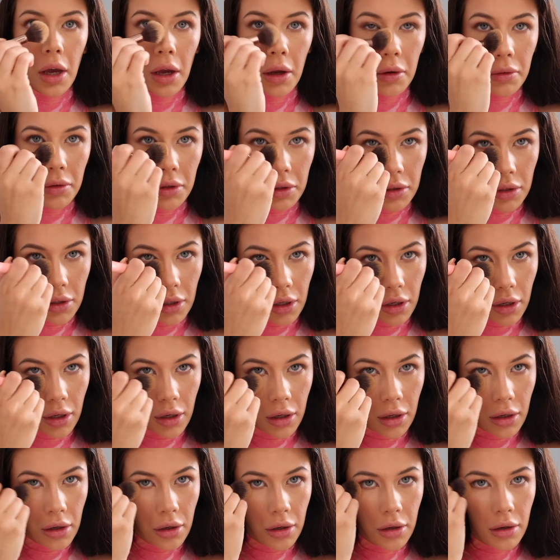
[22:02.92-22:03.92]
I'm just
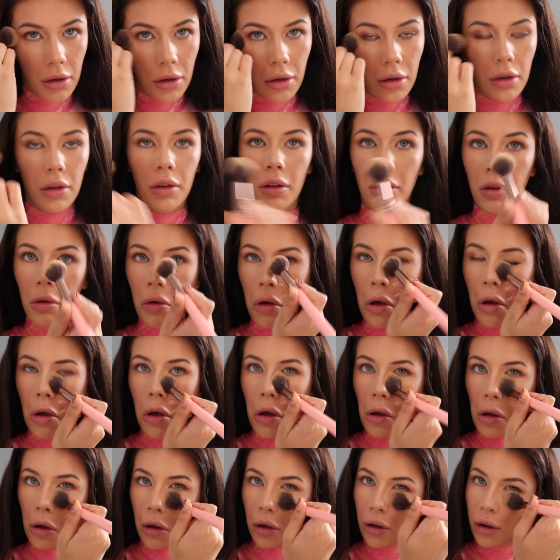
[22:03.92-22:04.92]
gonna
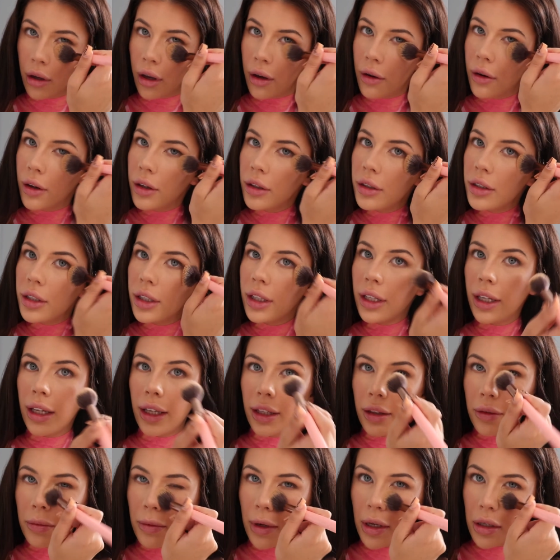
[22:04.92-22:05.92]
go
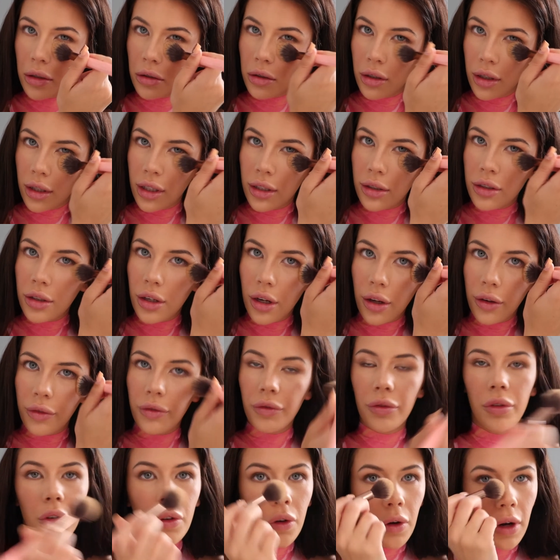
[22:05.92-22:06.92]
underneath, make sure there's no
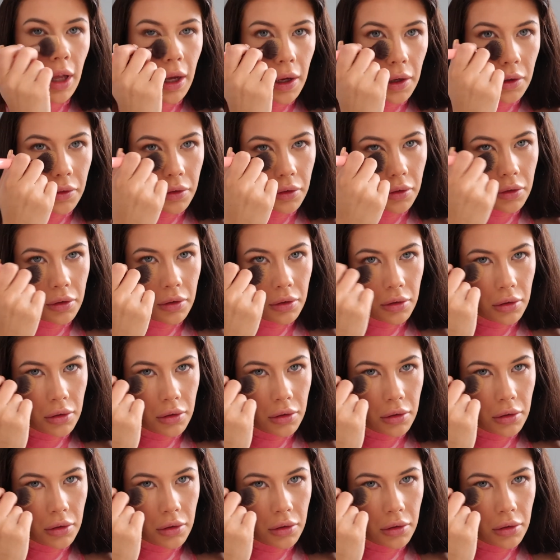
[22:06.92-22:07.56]
fallout.